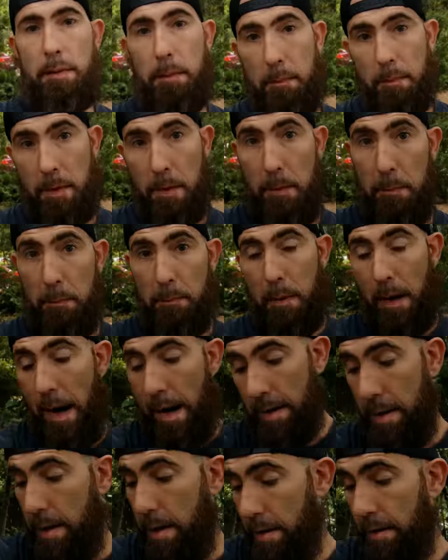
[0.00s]
of them
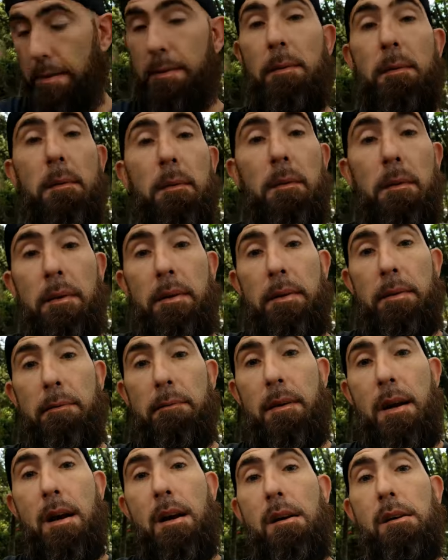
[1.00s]
projects too on this
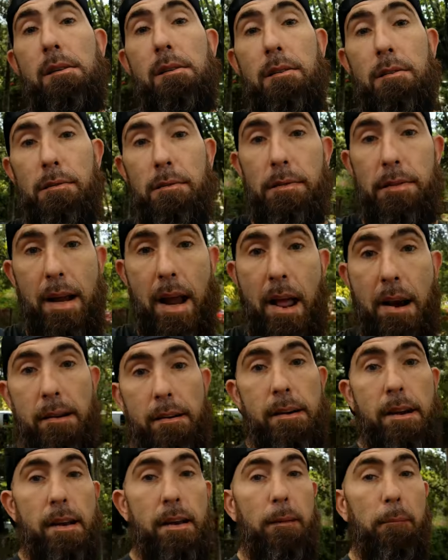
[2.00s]
vlog on
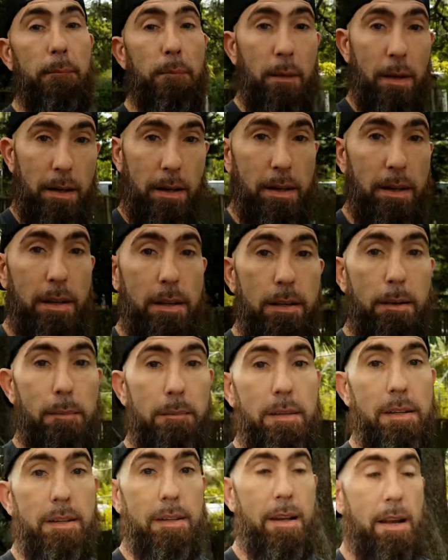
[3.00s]
Saturday. Clean up
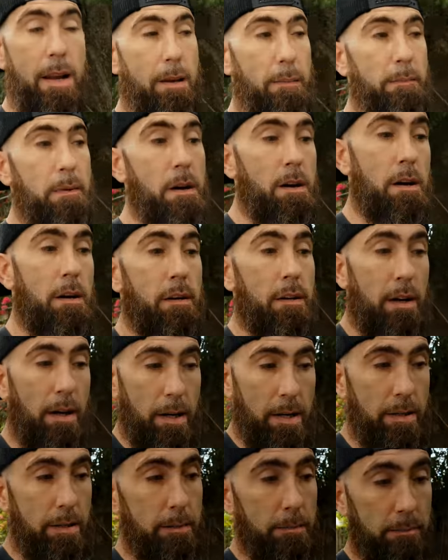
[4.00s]
this damn yard. I got
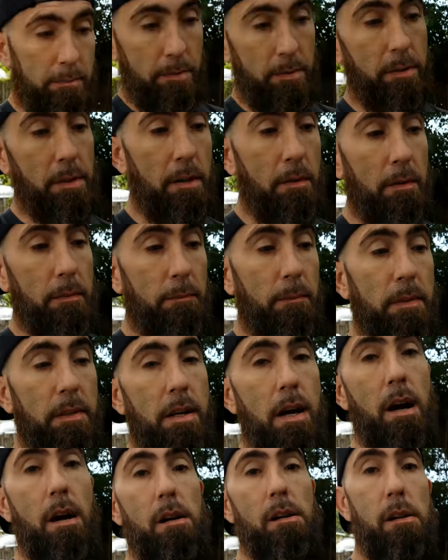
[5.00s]
some shit for
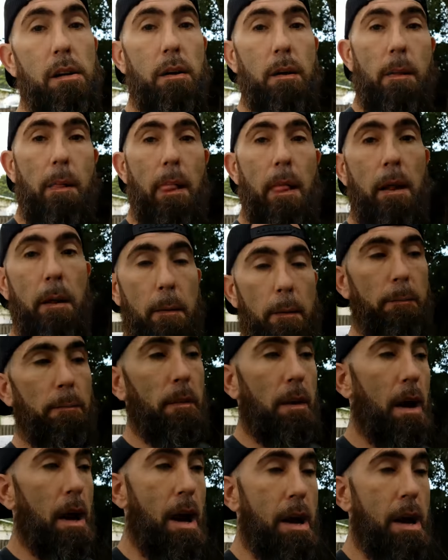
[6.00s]
y'all. Alright,